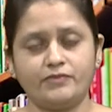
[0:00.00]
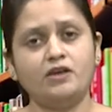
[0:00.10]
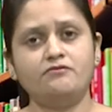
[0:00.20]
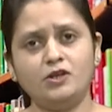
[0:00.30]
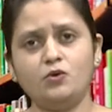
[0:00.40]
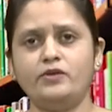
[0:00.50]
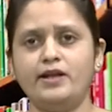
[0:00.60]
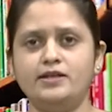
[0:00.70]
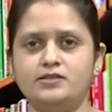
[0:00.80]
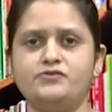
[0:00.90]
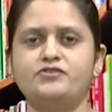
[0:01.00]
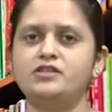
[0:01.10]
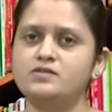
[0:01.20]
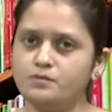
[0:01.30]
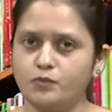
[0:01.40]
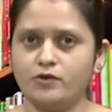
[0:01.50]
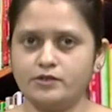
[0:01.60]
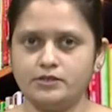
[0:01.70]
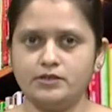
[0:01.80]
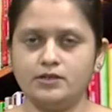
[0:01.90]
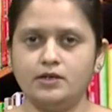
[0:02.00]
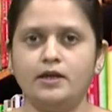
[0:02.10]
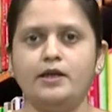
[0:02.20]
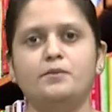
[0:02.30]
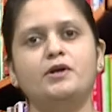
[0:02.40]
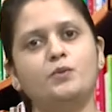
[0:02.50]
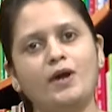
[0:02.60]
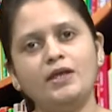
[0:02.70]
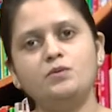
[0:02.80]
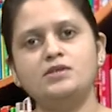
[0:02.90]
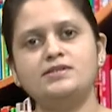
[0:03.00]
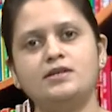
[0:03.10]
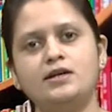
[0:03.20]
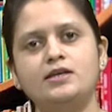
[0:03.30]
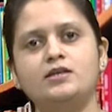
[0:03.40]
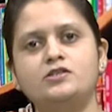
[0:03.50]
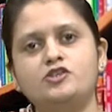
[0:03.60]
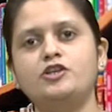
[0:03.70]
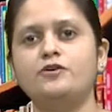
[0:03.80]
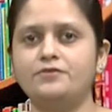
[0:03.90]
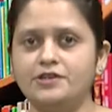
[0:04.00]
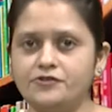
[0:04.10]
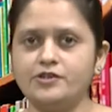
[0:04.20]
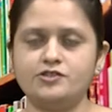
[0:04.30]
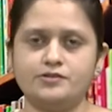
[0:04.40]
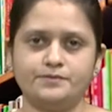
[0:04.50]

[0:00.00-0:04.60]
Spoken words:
We know that history is important, but why we study history of literature?